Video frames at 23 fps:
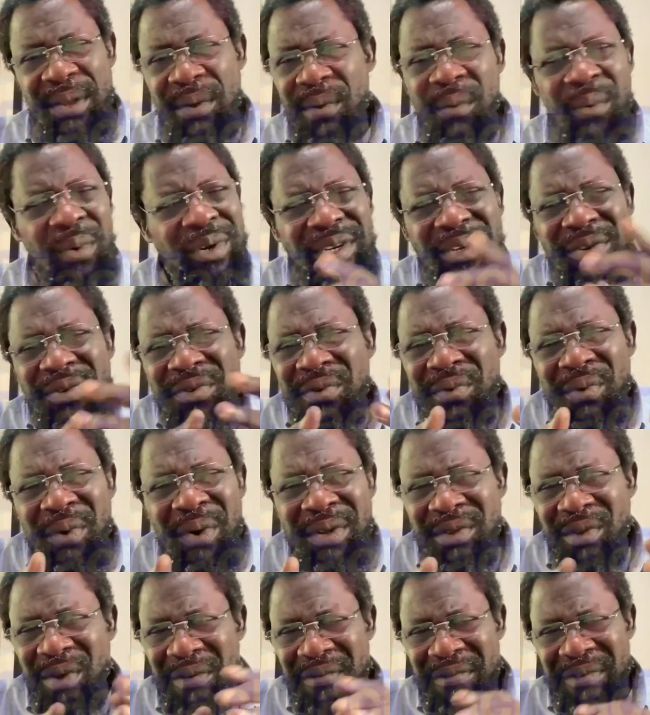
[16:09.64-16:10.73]
What did you
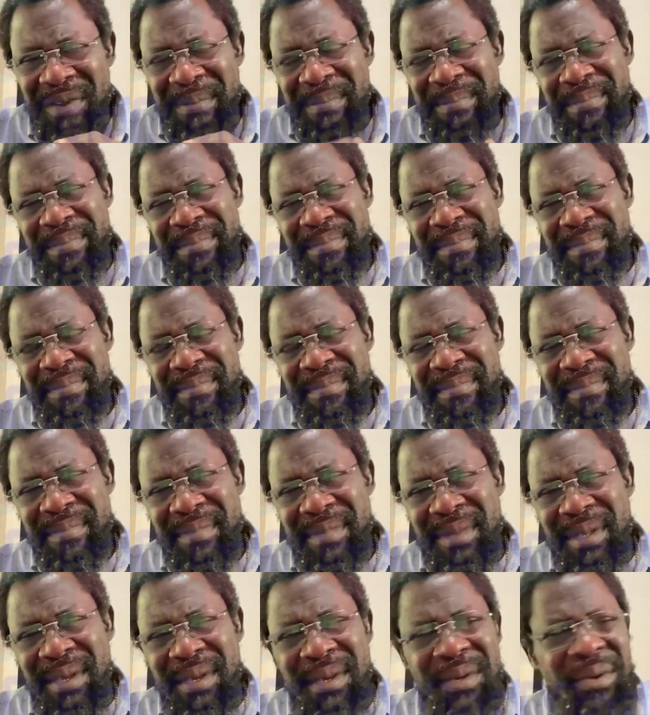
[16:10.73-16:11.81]
want of him?
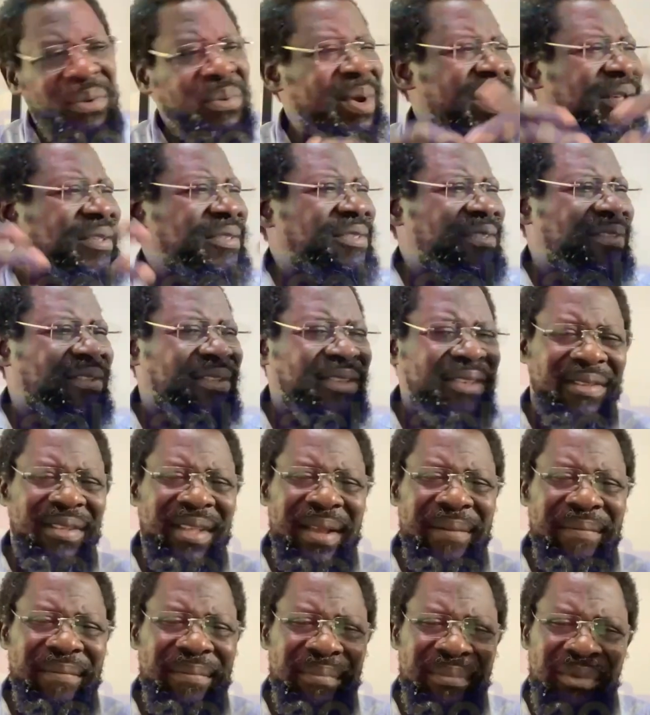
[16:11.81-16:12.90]
Where is the
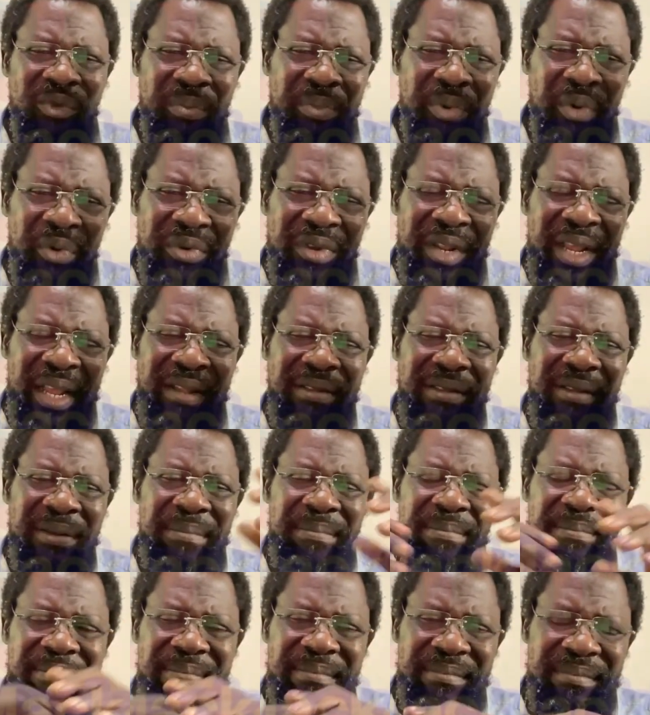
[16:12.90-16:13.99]
system to protect him?
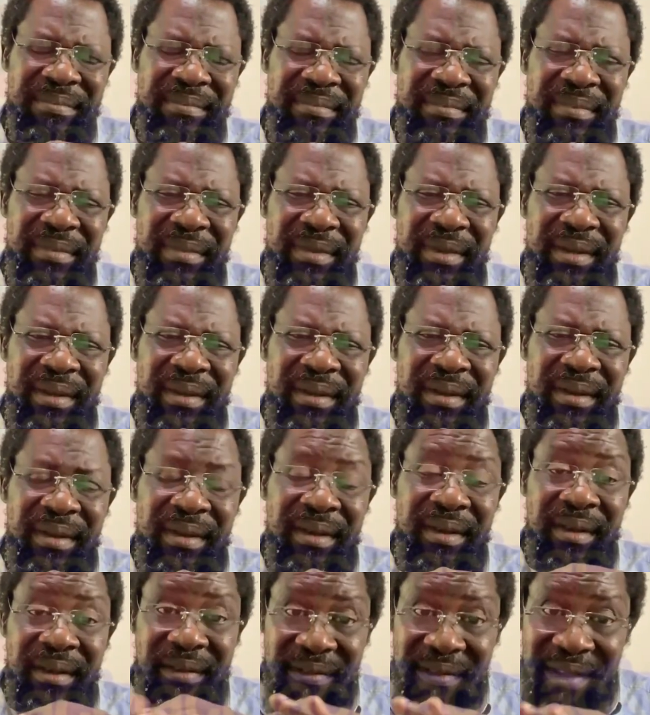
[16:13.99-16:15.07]

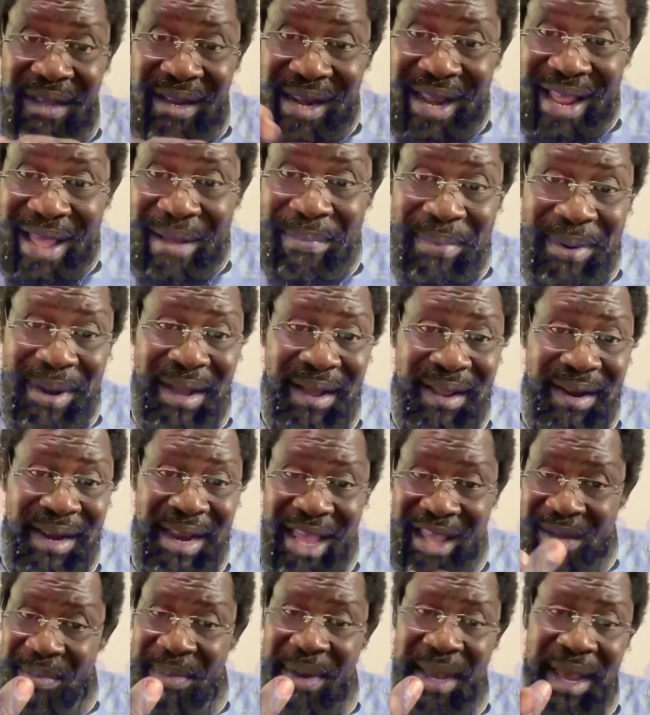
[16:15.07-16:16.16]
He's a leper
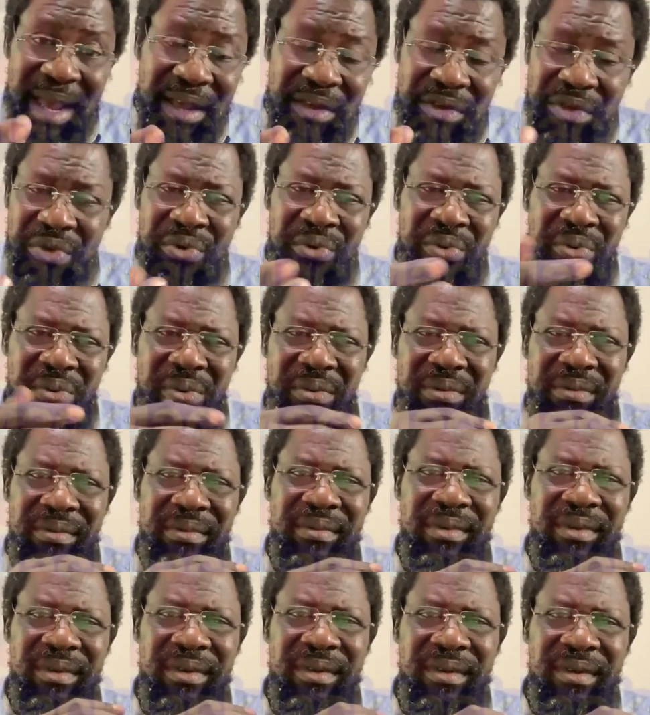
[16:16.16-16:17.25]
like me and you.
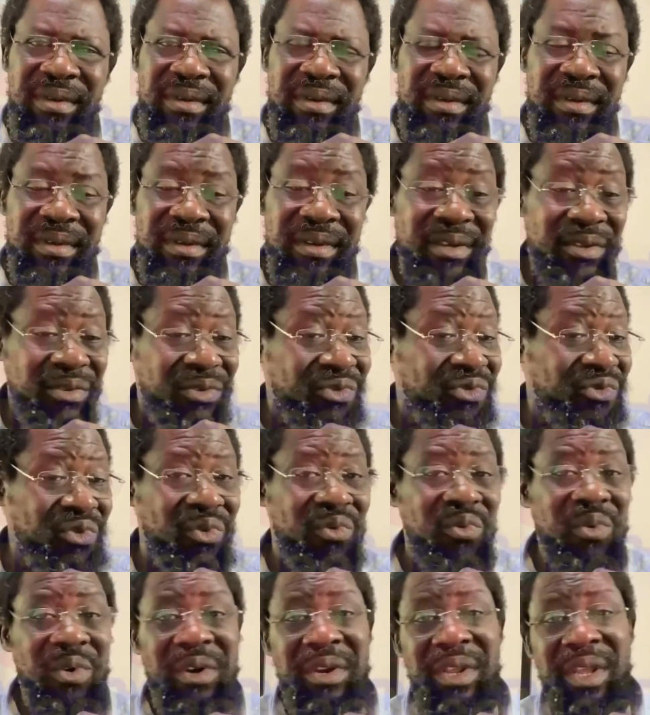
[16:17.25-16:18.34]
He took
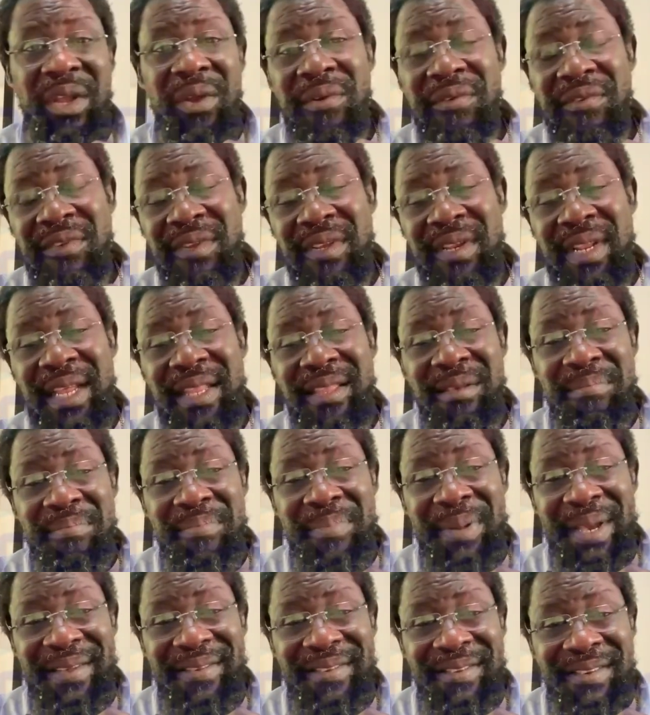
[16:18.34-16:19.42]
what he considered the
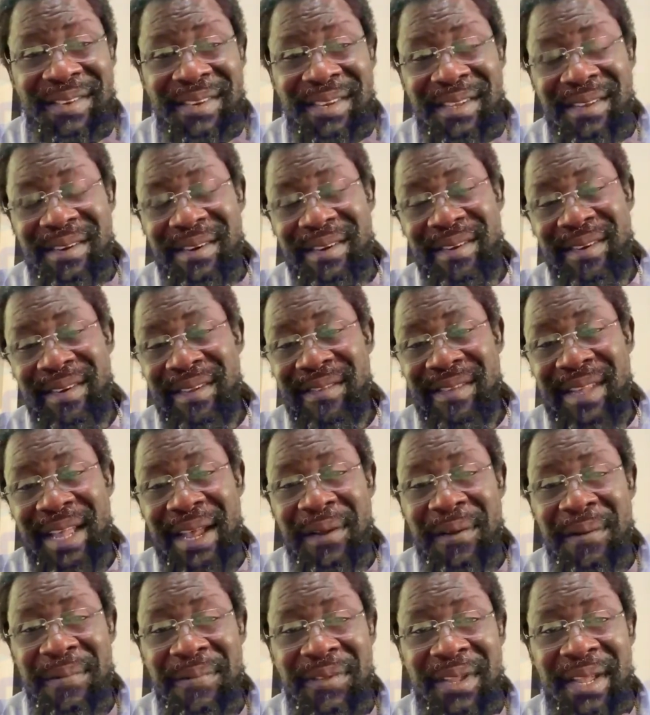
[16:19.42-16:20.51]
best deal in the
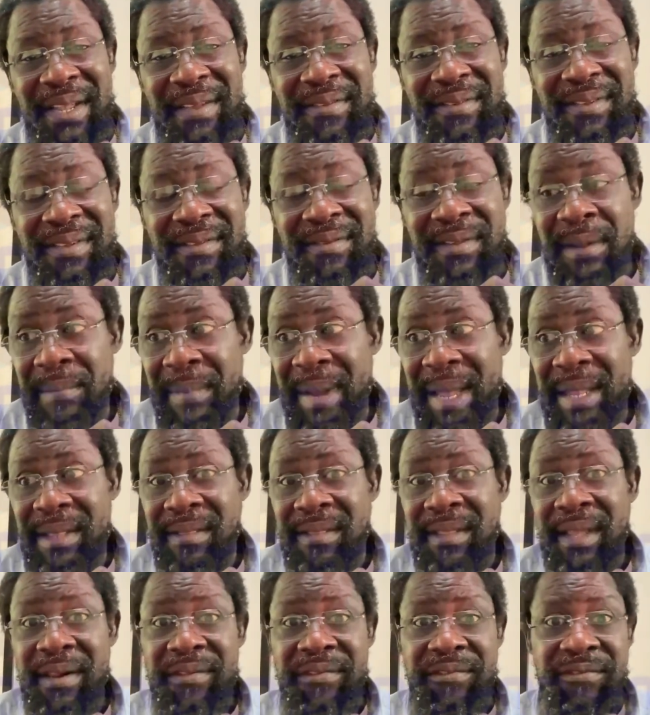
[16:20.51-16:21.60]
circumstances. A man
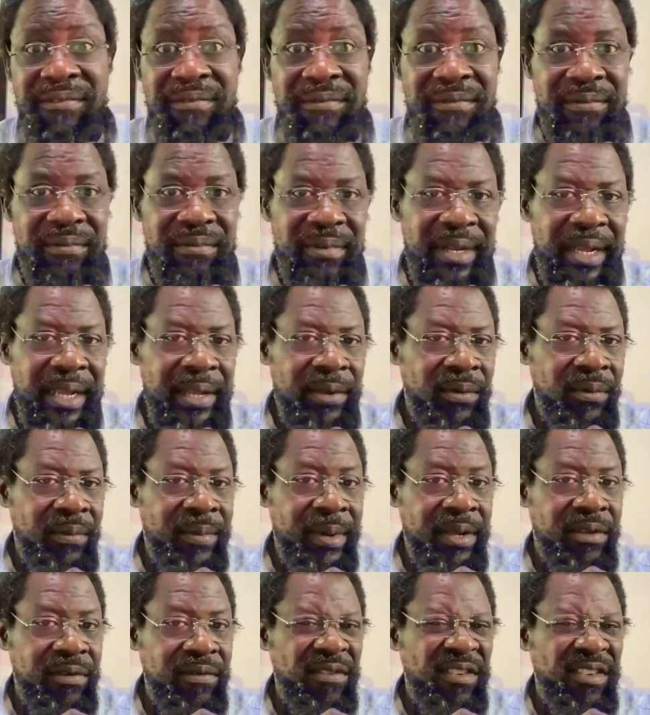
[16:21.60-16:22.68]
tells you that he will
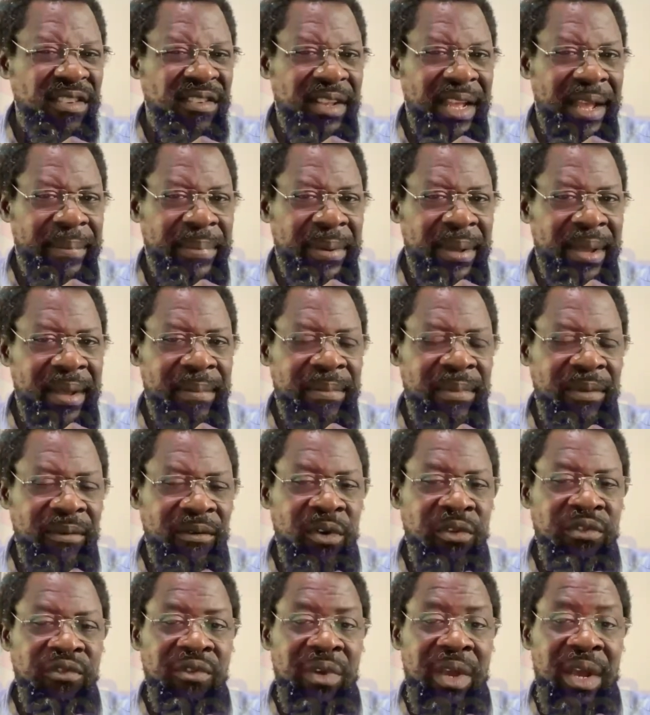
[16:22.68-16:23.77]
make you disappear
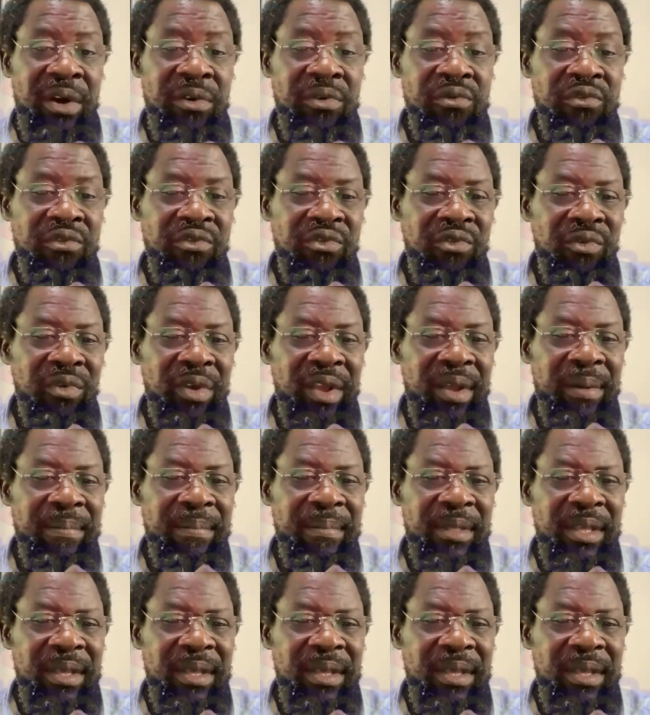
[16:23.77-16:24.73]
because you are rude to him.